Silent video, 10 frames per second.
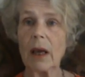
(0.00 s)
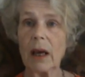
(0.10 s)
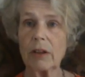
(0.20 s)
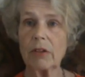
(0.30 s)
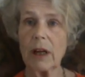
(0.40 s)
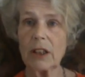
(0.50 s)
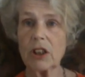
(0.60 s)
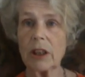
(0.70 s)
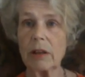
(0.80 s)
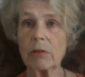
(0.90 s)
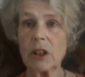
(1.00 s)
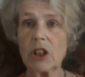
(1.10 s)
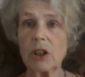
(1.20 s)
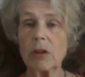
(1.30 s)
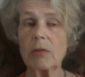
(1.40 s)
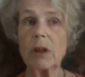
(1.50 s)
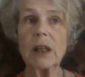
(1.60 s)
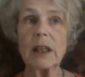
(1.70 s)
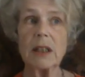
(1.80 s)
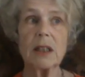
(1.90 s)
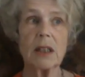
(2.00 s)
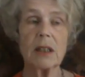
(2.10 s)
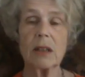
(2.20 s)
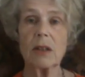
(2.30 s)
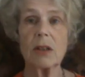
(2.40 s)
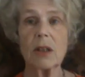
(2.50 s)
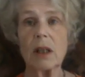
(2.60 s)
and gradually release the